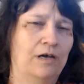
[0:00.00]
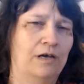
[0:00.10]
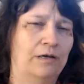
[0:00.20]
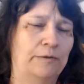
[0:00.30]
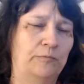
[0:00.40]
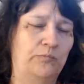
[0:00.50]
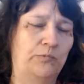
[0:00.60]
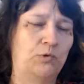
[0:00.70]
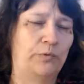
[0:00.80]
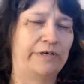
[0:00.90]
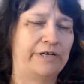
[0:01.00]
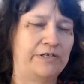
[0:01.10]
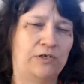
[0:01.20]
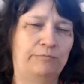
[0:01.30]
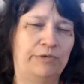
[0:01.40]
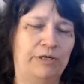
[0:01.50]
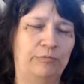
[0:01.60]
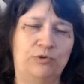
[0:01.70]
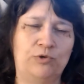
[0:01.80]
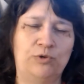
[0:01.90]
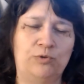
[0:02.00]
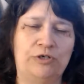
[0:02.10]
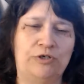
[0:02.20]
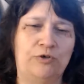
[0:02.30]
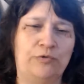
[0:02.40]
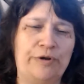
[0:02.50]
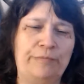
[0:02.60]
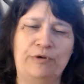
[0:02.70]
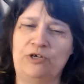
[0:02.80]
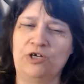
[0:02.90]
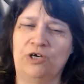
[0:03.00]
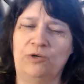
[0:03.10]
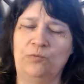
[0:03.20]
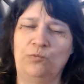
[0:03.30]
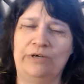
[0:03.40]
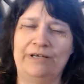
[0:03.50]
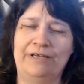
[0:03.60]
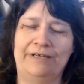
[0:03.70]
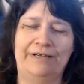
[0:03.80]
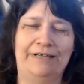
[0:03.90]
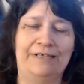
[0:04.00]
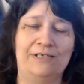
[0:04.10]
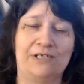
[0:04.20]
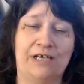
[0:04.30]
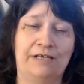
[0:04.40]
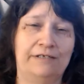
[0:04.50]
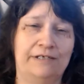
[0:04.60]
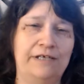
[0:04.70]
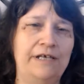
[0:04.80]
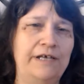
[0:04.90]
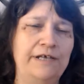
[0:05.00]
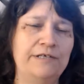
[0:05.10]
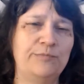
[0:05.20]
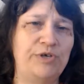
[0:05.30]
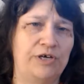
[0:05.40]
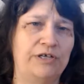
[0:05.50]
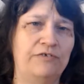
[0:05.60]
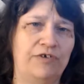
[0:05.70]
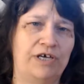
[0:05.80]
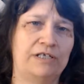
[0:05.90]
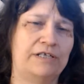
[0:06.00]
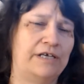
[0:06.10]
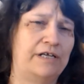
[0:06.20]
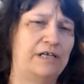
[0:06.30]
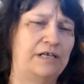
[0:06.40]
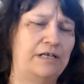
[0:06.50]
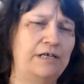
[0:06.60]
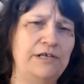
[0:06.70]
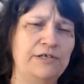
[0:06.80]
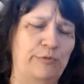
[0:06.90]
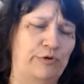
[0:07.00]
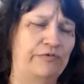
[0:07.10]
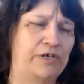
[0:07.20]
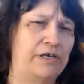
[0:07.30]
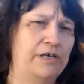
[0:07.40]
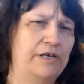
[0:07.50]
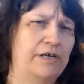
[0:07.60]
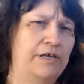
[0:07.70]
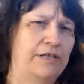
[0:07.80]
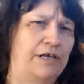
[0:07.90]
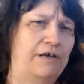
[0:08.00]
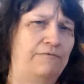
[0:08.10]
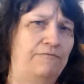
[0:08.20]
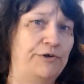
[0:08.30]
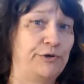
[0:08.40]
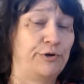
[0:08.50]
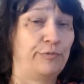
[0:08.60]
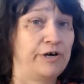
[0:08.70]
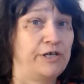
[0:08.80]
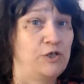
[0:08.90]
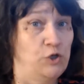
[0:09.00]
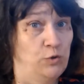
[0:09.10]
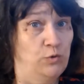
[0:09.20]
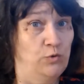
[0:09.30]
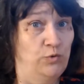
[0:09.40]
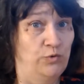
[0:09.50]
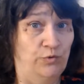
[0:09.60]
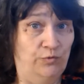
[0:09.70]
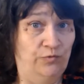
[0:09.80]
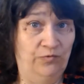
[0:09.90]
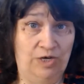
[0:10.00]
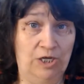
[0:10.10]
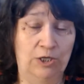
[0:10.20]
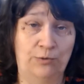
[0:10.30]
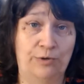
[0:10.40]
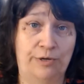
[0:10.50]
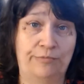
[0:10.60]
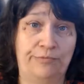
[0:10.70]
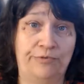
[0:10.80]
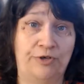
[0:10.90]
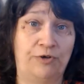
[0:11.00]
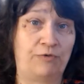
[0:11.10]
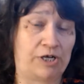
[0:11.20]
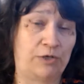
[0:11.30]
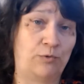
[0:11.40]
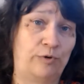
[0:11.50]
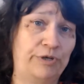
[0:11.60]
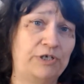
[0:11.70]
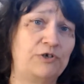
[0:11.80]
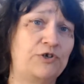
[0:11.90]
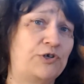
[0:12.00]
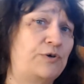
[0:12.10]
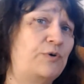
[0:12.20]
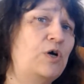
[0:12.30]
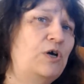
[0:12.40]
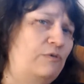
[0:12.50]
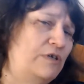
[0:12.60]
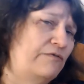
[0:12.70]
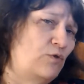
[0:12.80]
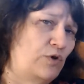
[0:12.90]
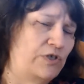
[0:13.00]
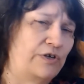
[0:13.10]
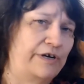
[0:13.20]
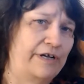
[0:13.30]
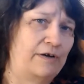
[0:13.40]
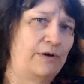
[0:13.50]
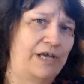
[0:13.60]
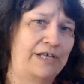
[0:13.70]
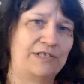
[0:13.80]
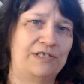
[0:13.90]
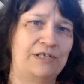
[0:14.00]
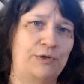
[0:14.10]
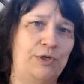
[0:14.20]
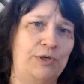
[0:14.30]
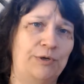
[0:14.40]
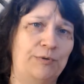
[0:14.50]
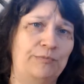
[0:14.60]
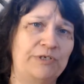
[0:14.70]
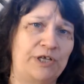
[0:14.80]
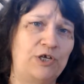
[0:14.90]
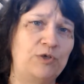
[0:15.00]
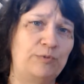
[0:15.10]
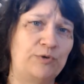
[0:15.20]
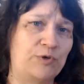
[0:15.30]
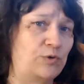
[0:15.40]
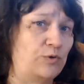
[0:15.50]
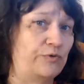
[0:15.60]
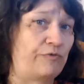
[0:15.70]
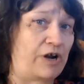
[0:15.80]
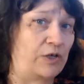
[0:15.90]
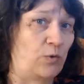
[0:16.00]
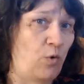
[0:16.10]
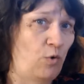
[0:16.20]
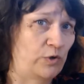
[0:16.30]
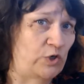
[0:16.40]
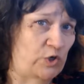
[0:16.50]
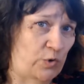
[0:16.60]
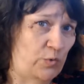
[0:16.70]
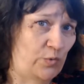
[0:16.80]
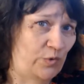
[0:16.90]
No one has been able to agree much on what it exactly is, beyond the fact that it is the movie that Richard O'Brien used to follow up the Rocky Horror Picture Show, which of course started out as the stage musical The Rocky Horror Show.